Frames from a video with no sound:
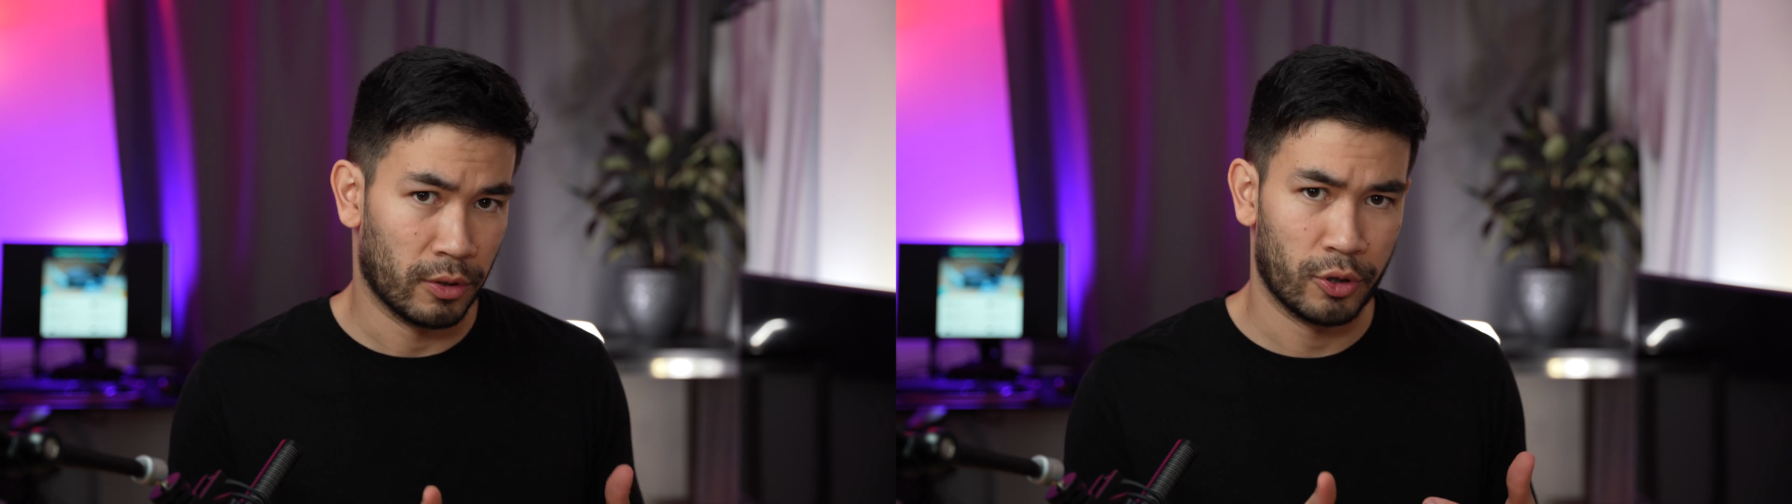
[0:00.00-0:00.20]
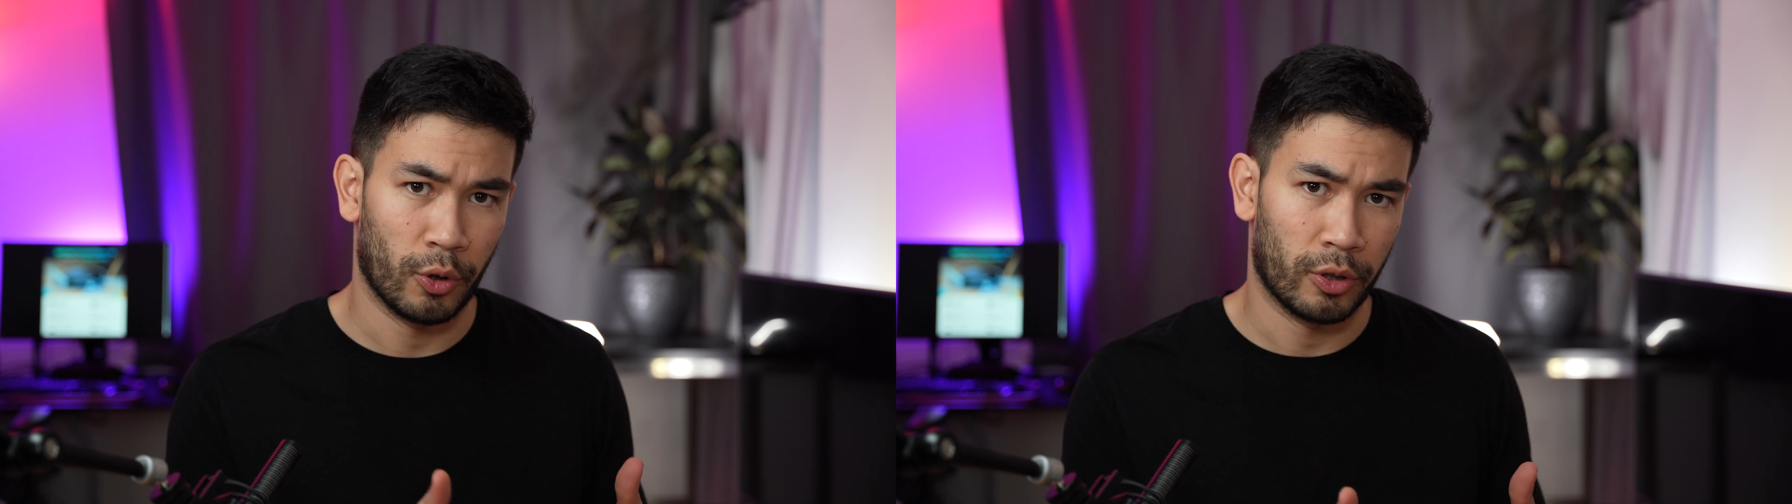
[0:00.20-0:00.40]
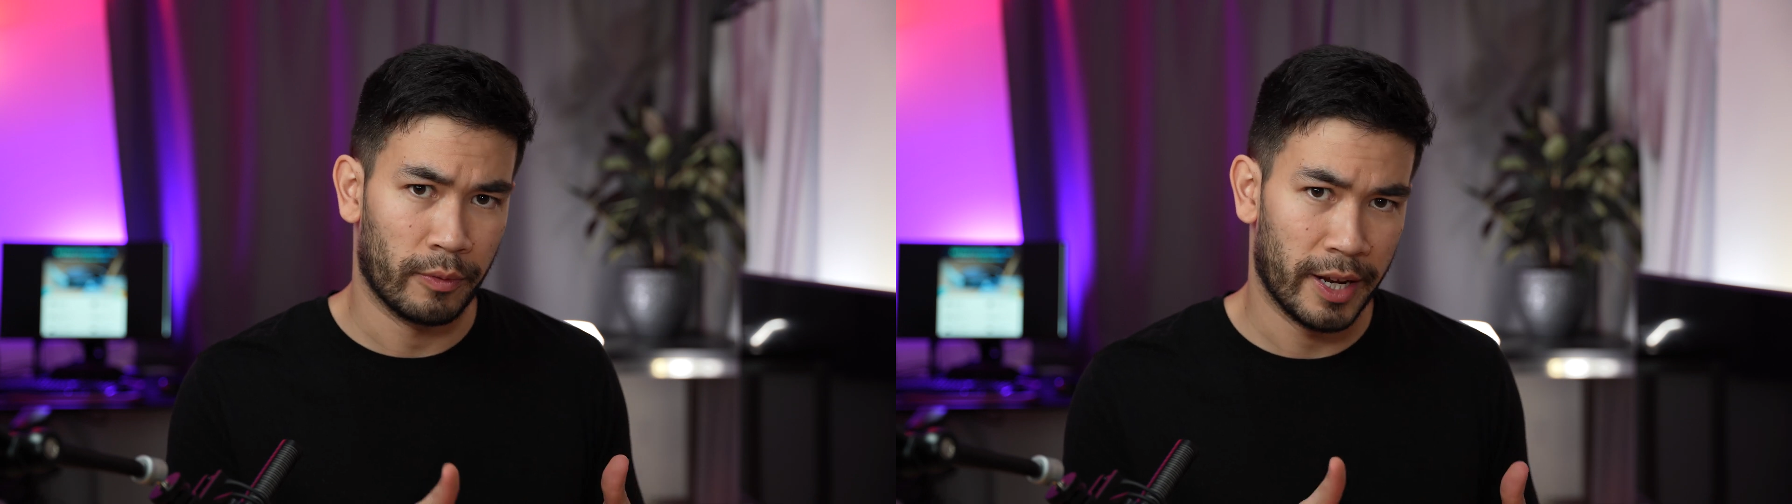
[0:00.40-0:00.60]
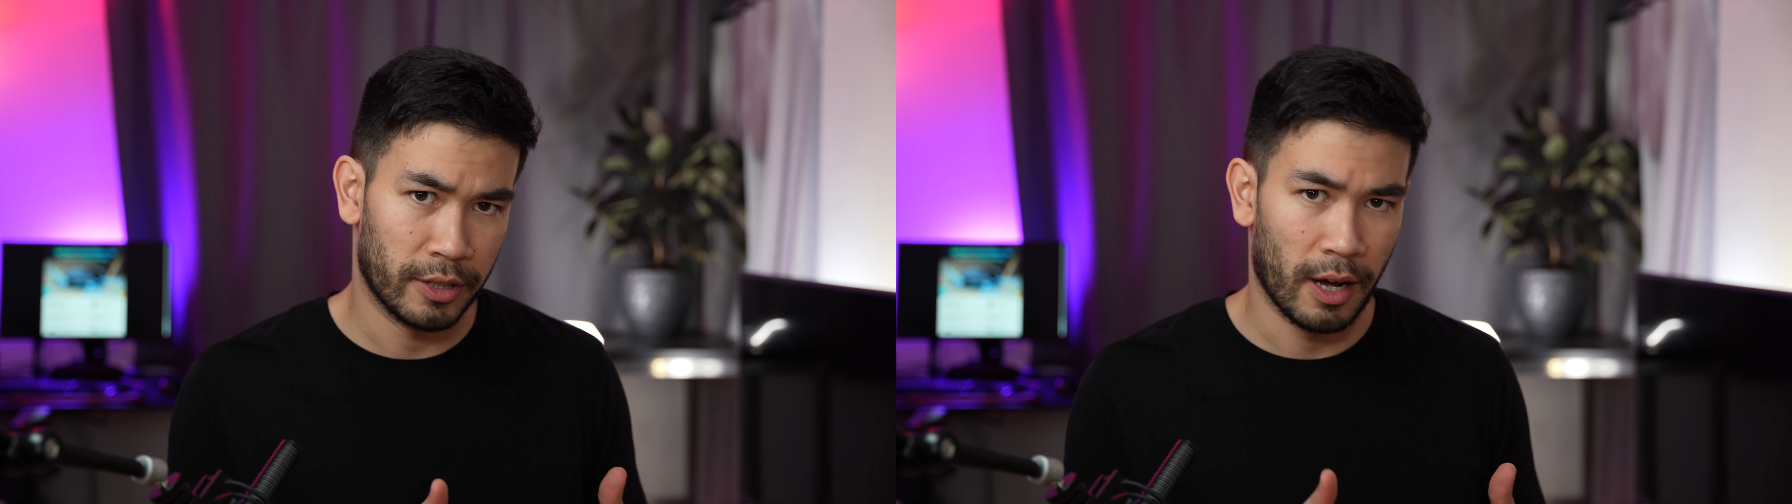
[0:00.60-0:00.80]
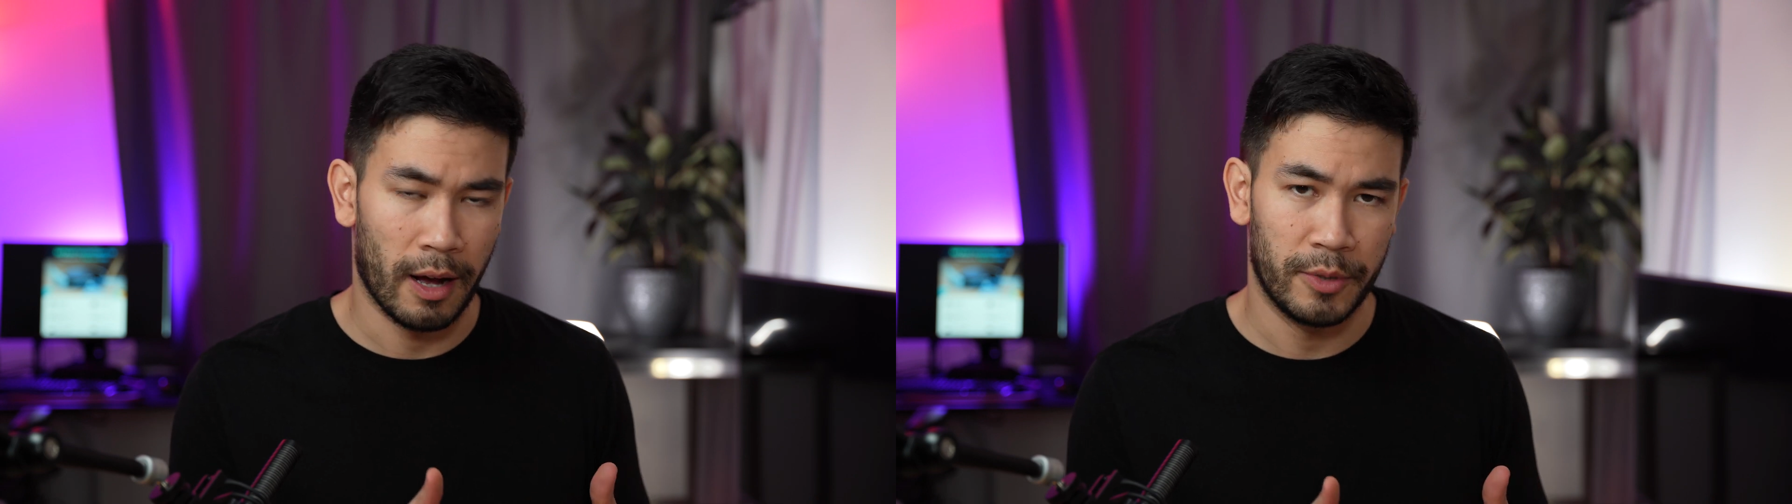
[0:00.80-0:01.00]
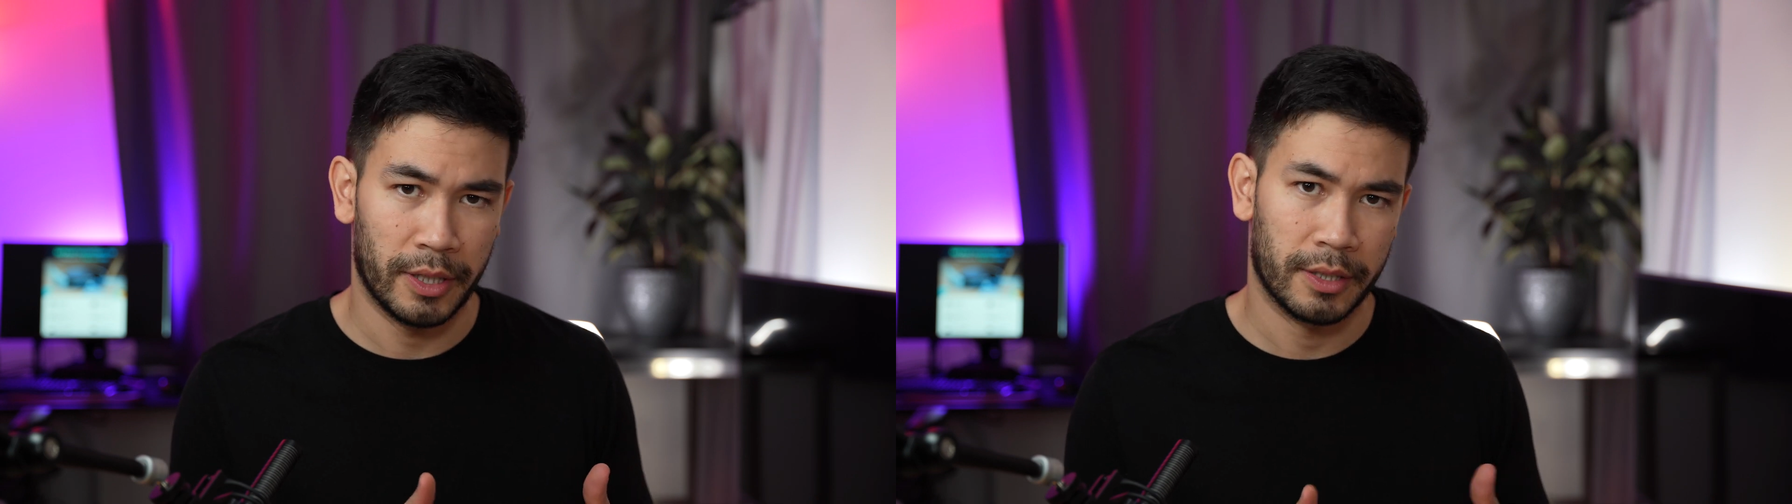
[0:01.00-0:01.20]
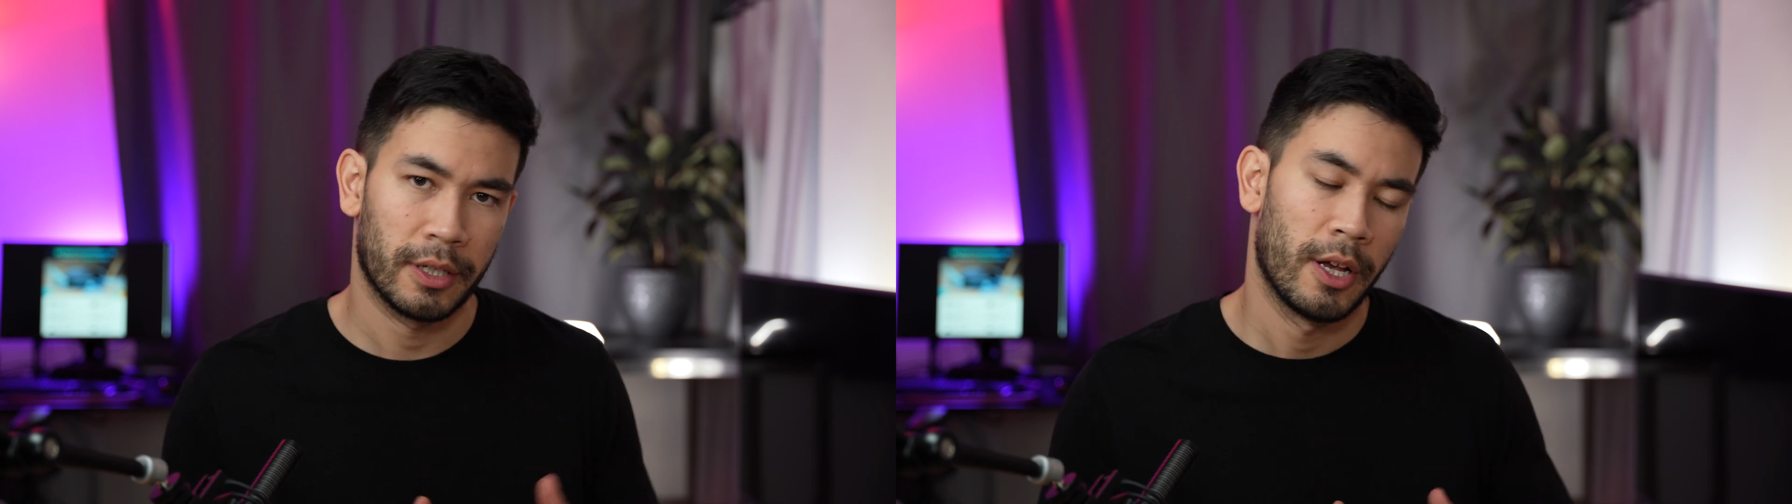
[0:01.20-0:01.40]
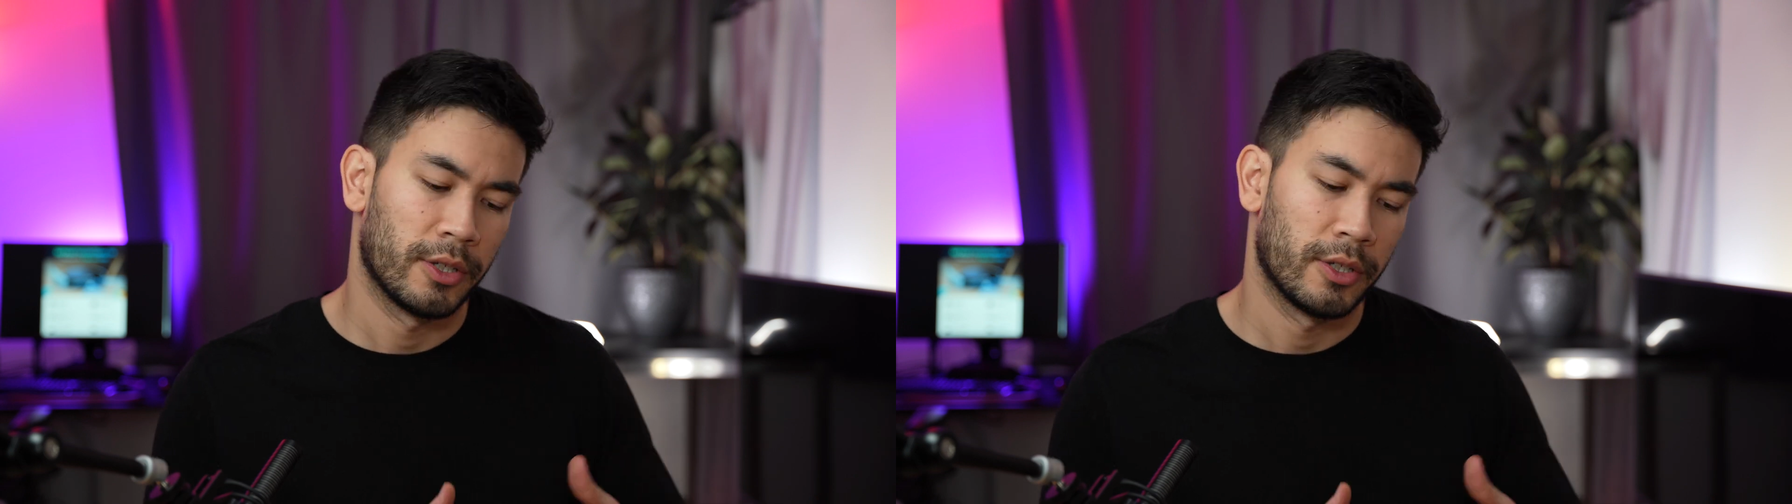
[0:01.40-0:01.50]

shorter range objects,